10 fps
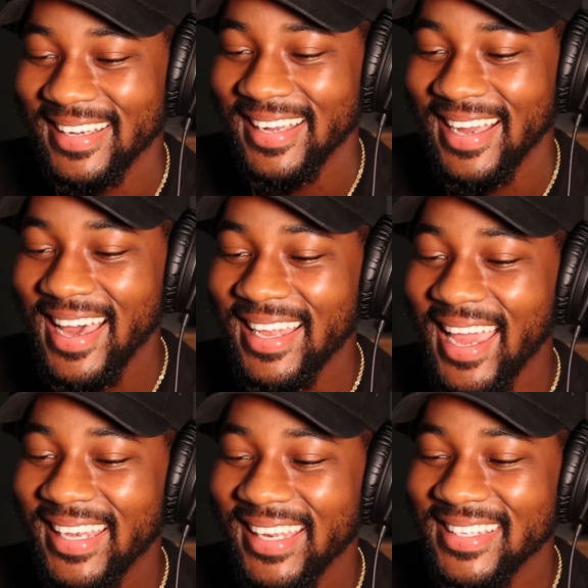I
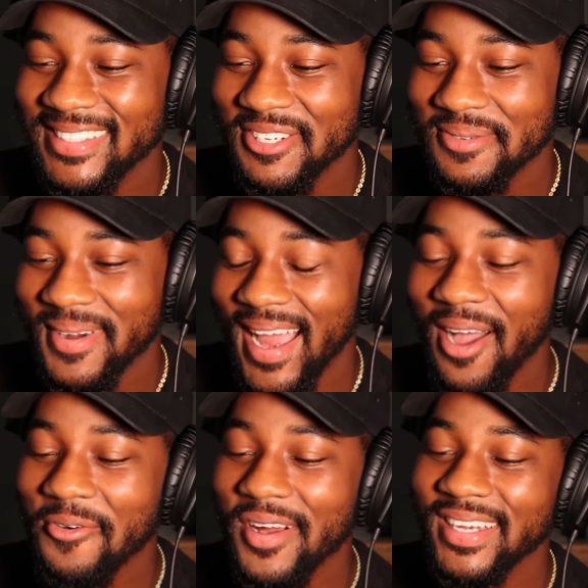like these two, bro. I
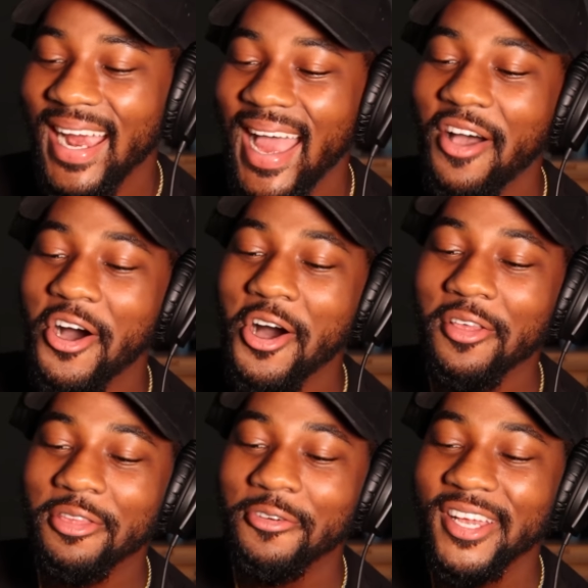wonder how all
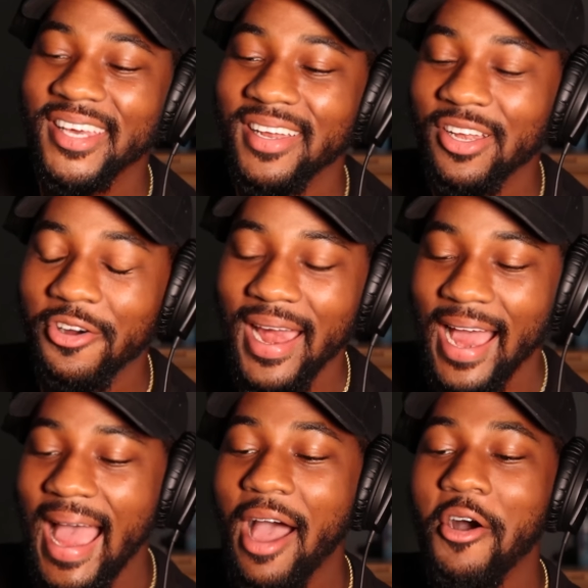three of them, or
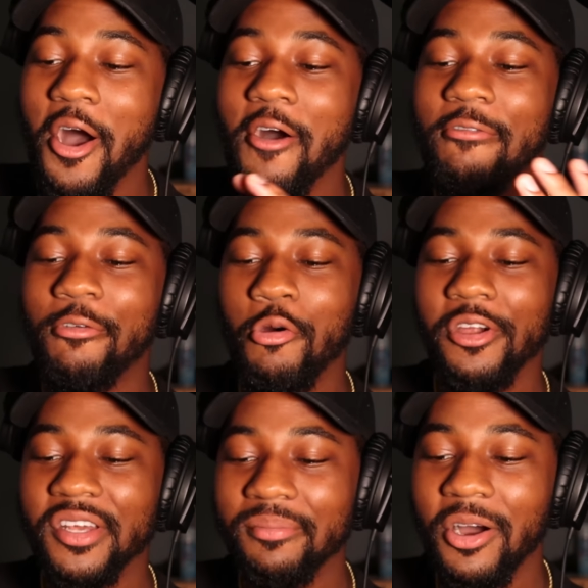how all four
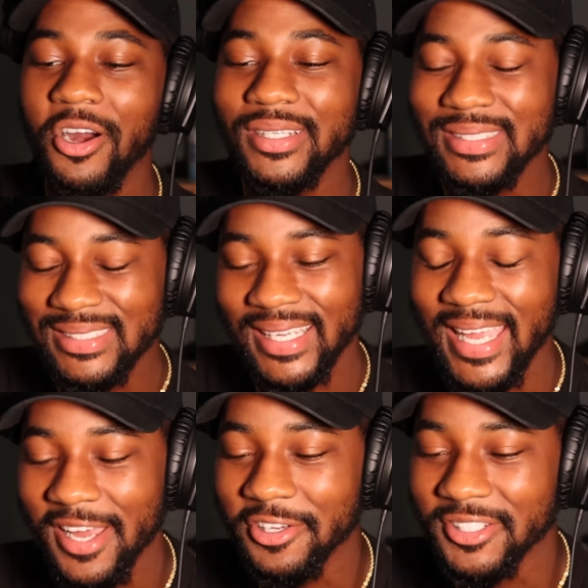of them are
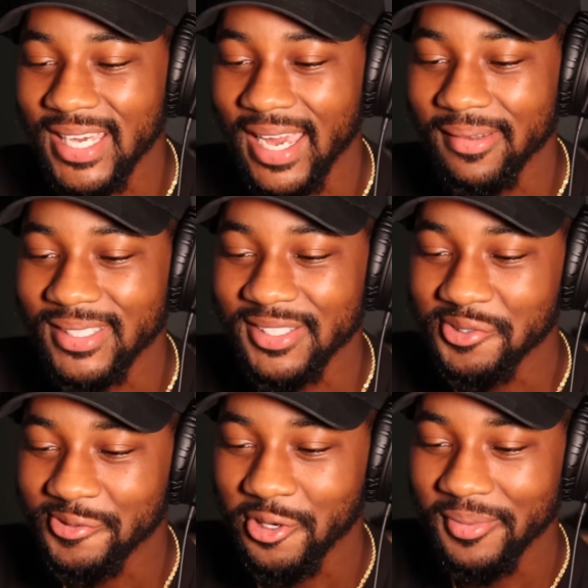together type shit. You
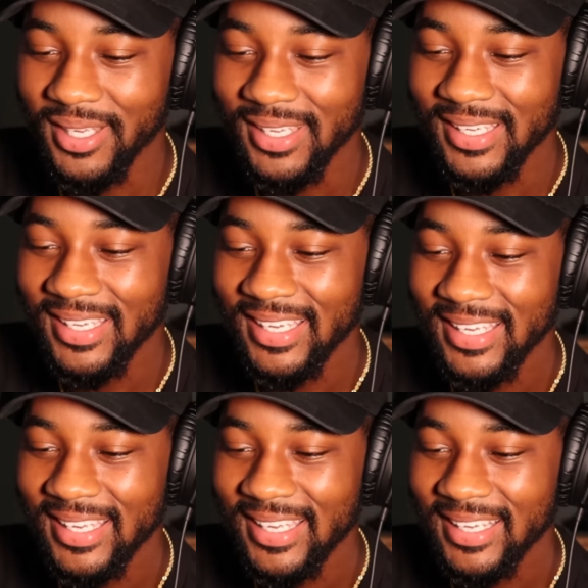feel me?
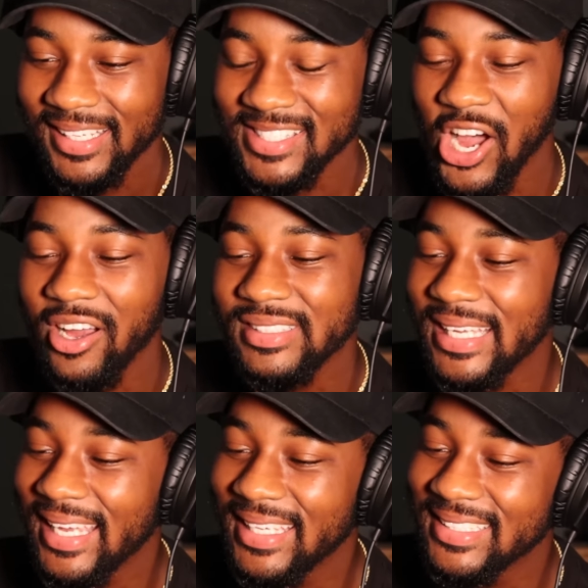Cause
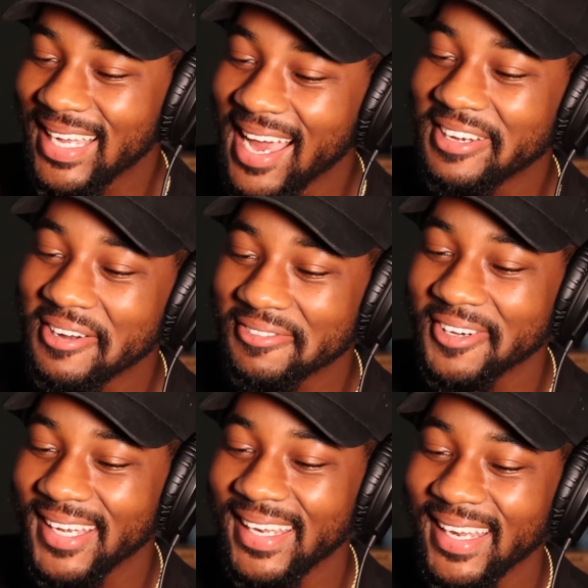say he's kind of a
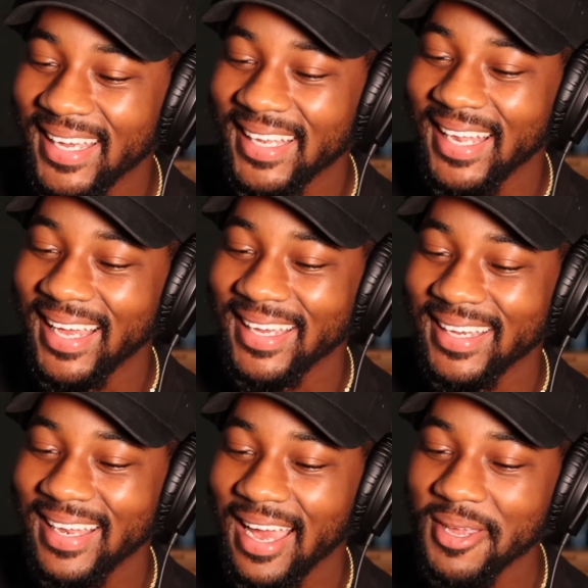funny nigga. Like,
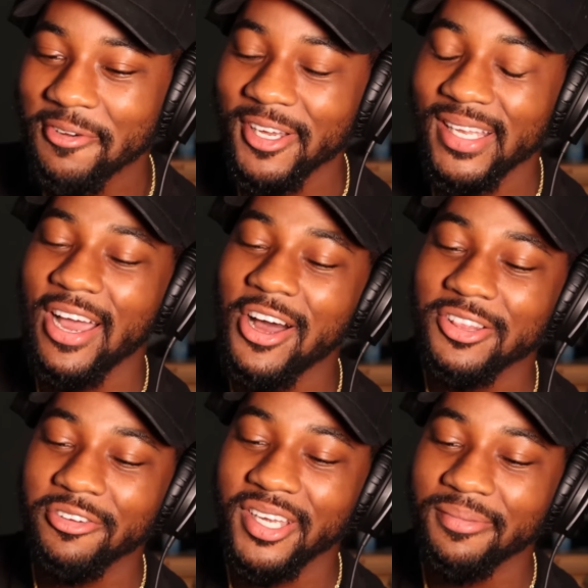I mean, really, all
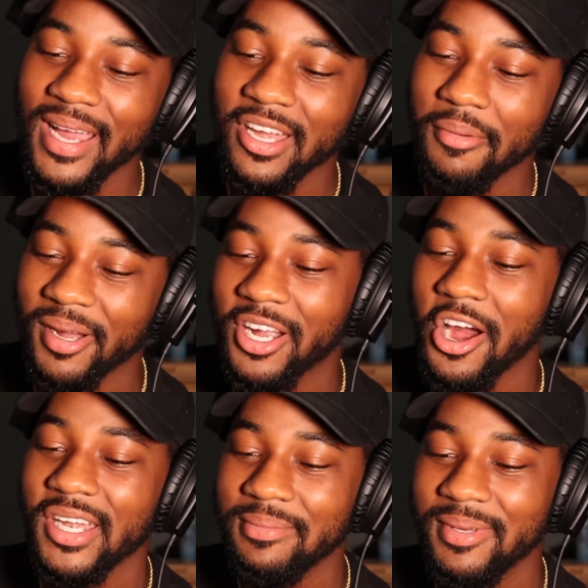three of them kind of. But
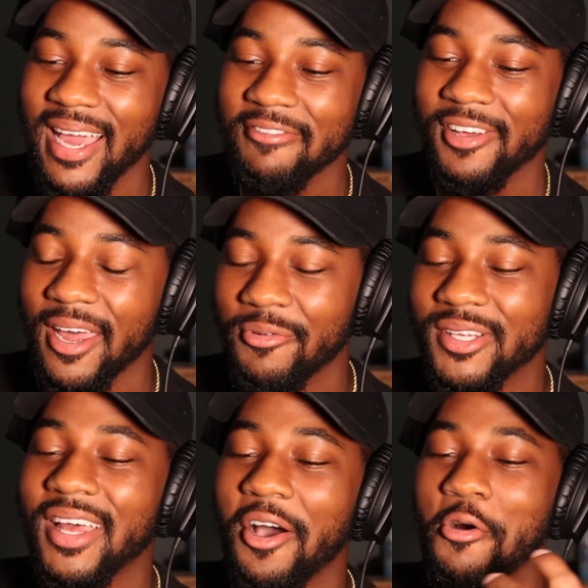Cardi B, I feel like
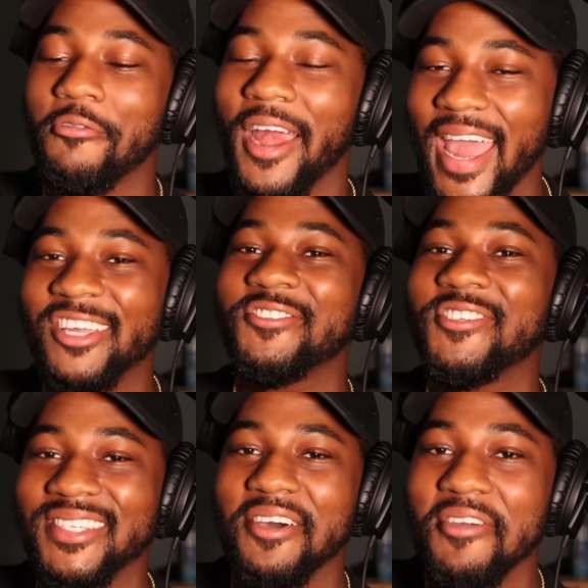with the over extra
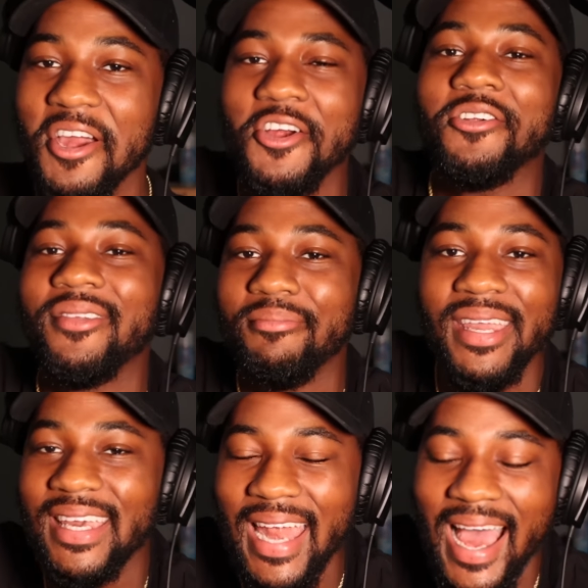stuff and her
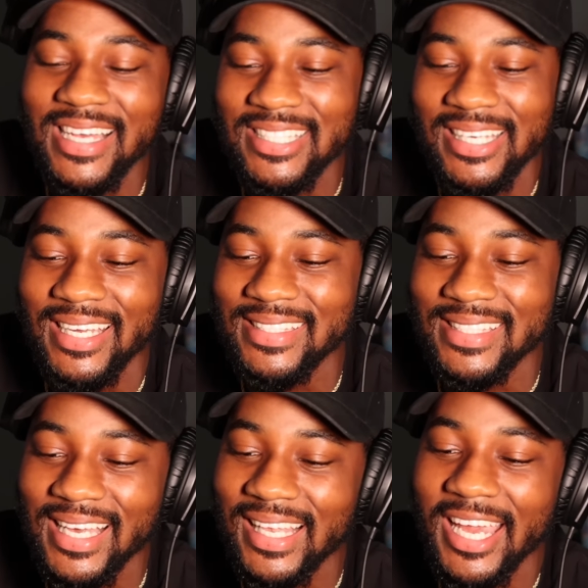being how she is is
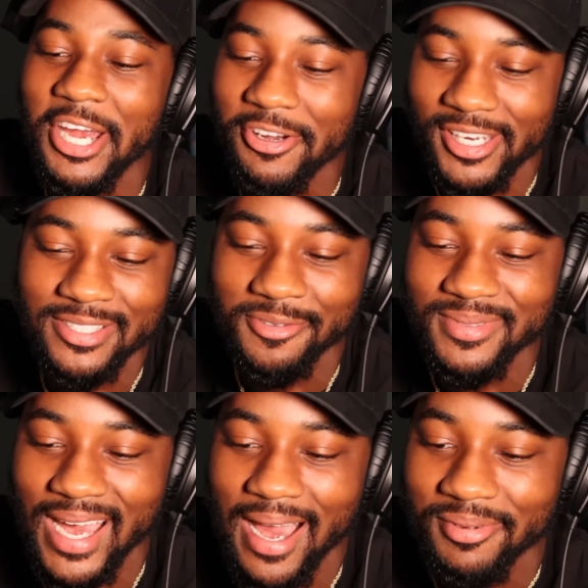hilarious from
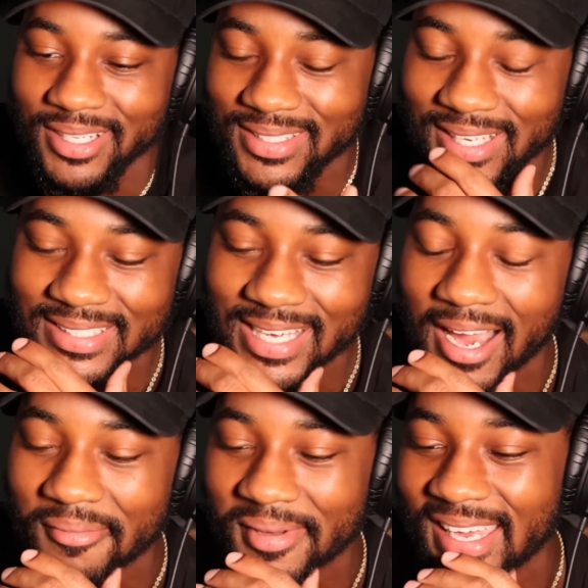time to, to
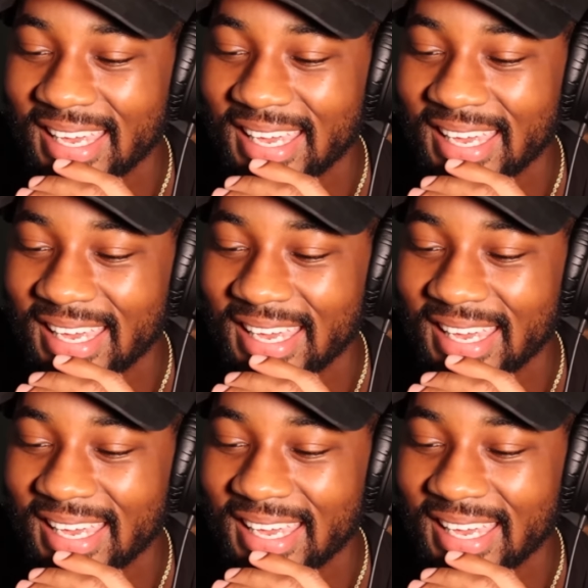time.